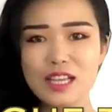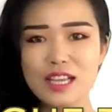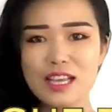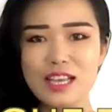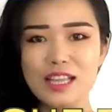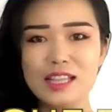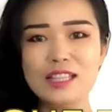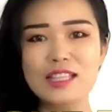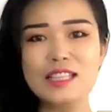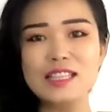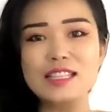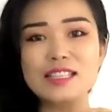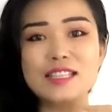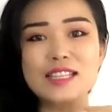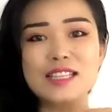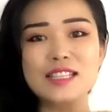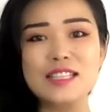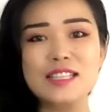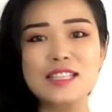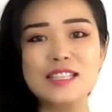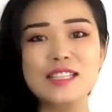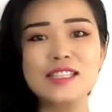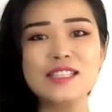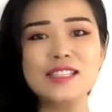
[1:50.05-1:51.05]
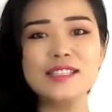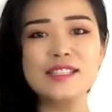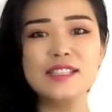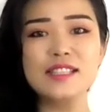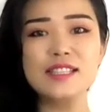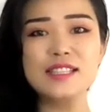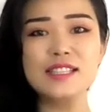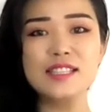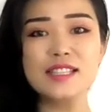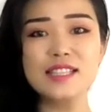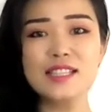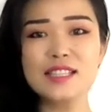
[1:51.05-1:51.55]
And this is
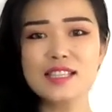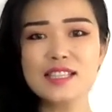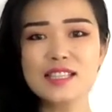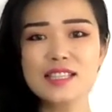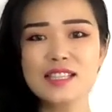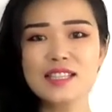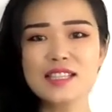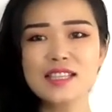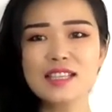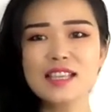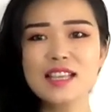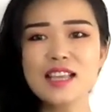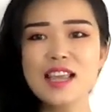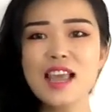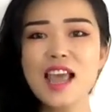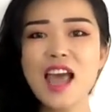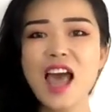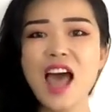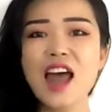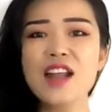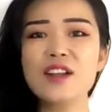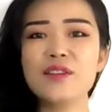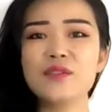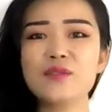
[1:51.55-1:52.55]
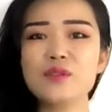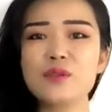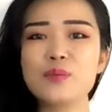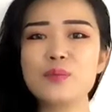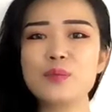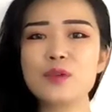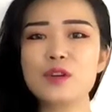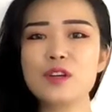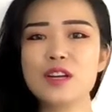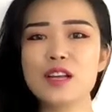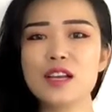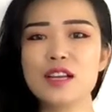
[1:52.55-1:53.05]
G. And when
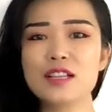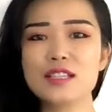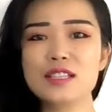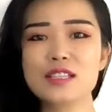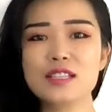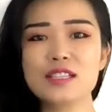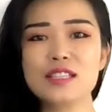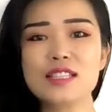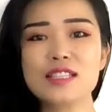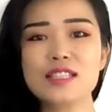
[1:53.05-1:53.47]
pronounced